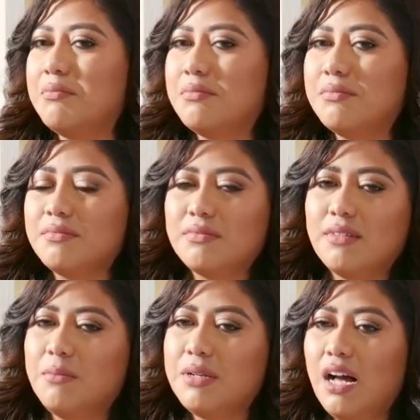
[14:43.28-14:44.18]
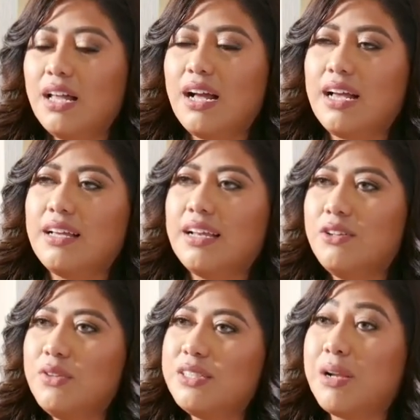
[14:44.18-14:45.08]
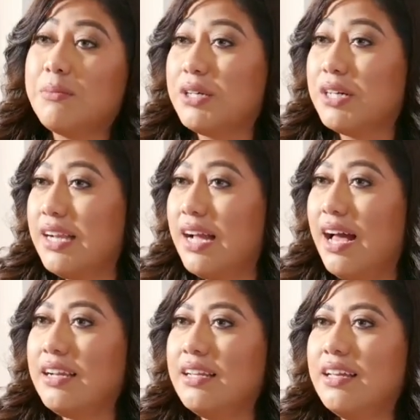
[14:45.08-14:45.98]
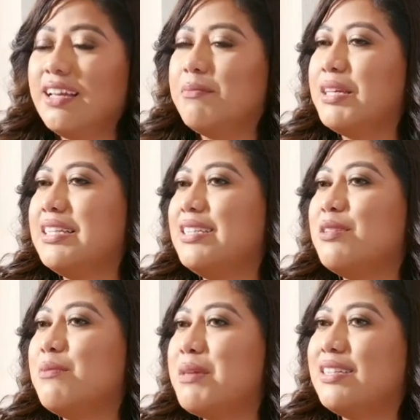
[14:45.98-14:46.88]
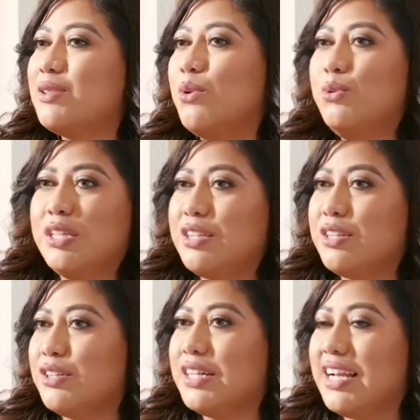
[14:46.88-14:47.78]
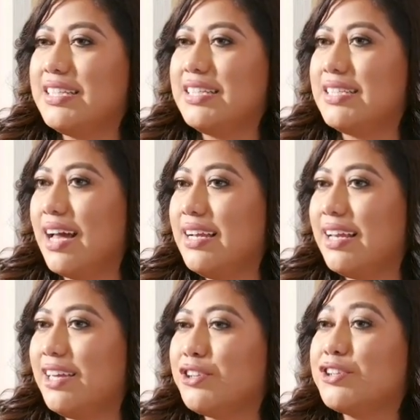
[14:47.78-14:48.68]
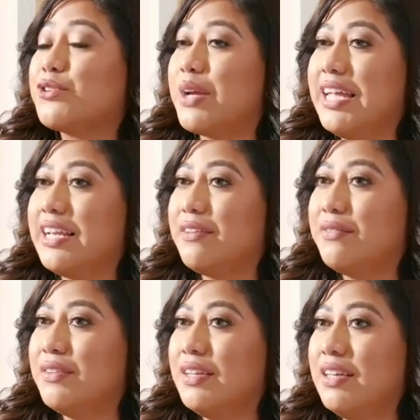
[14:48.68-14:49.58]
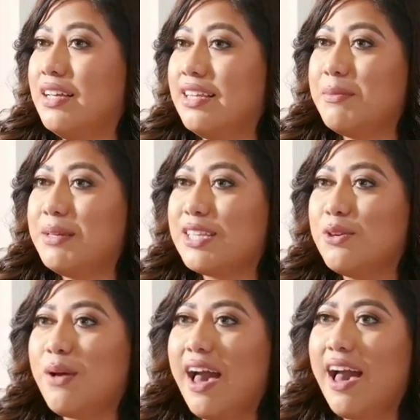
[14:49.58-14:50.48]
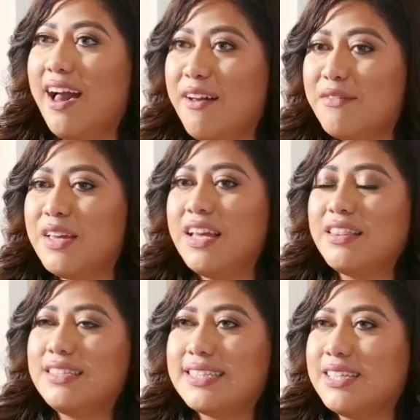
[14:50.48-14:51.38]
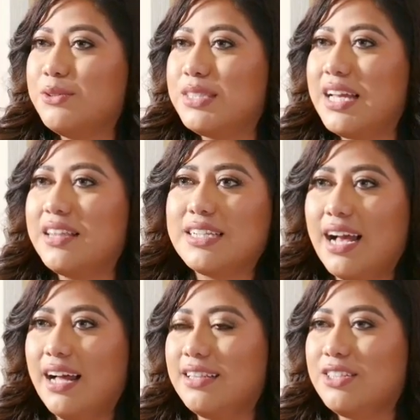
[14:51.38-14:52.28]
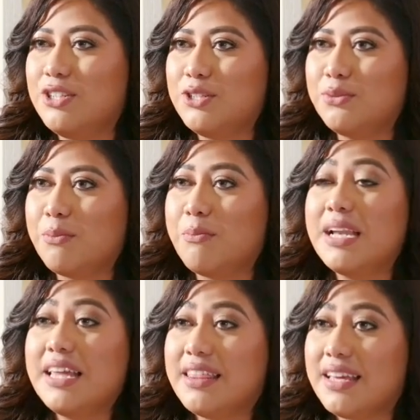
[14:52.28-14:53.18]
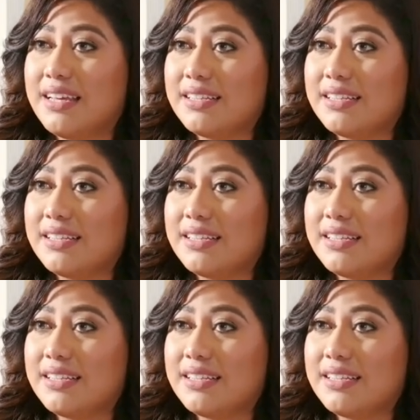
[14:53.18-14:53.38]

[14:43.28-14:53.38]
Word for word: I'm not. I know that's what I'm good at. And I'm like, that doesn't mean that's the only thing you're good at designing. You're a creative. That means that you have the skill set and the talent to do many